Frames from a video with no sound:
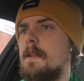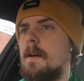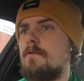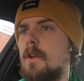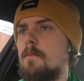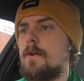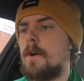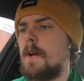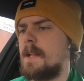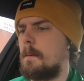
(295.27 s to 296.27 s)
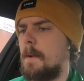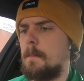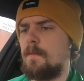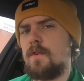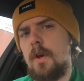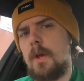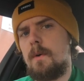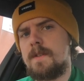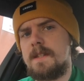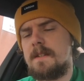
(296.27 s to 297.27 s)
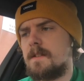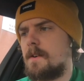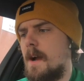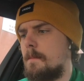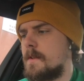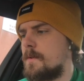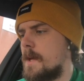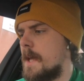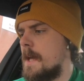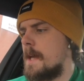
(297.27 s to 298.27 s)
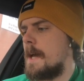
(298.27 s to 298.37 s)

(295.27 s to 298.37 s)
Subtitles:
the running workout, and then I put up a few other ones on Instagram this week.